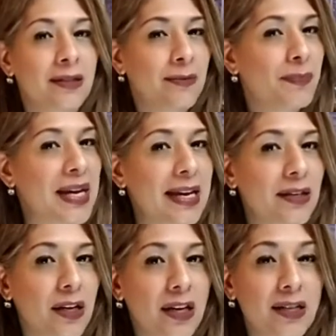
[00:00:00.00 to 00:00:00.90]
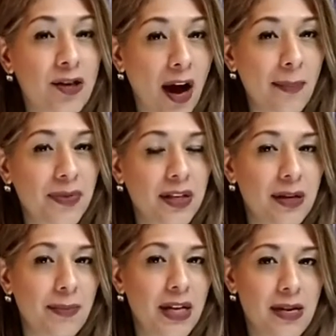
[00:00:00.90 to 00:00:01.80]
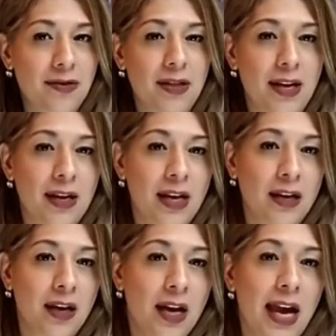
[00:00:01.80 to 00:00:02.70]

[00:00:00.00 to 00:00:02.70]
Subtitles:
Begin to adopt the dominion thinking